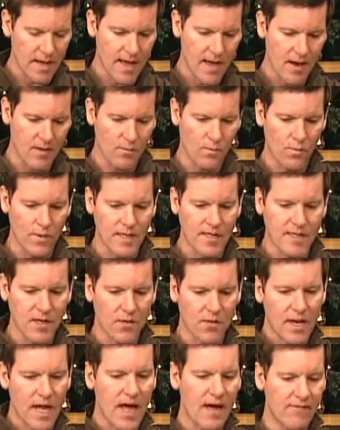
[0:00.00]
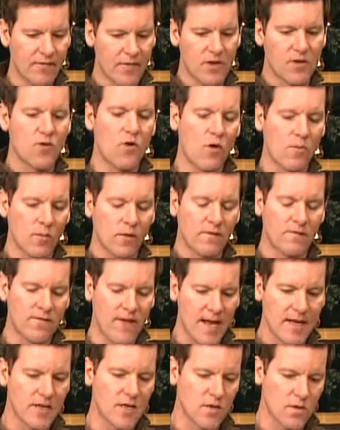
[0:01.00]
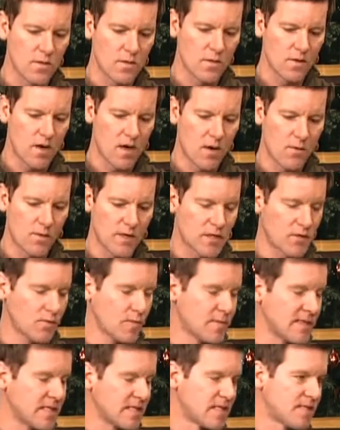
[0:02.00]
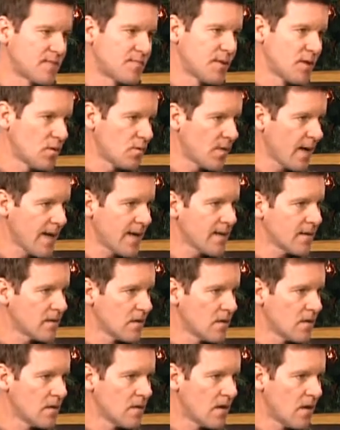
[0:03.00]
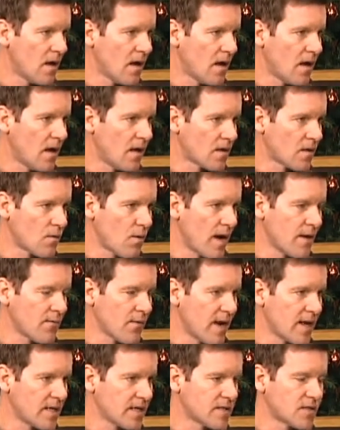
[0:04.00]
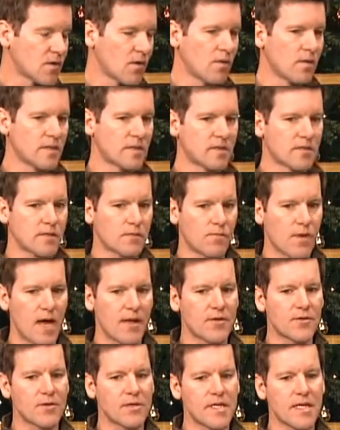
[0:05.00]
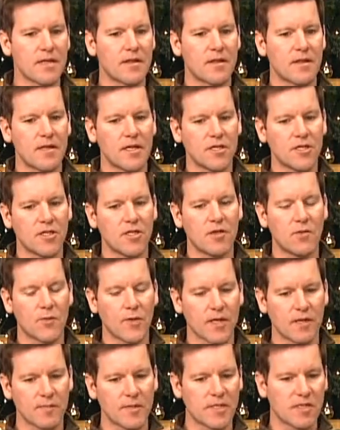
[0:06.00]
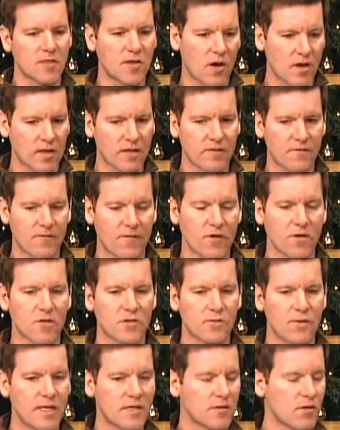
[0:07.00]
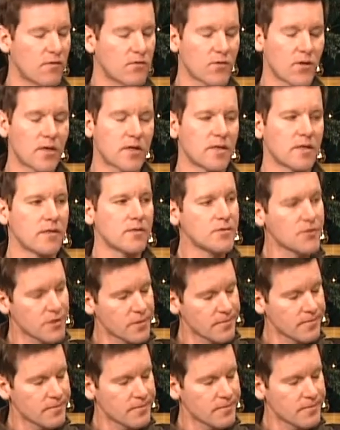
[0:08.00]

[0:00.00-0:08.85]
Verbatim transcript: And we don't have the normal venue, uh, which would be Spillway uh, quite ready. So it's rather unique. This year, we're going to be starting the first race over on Illusion.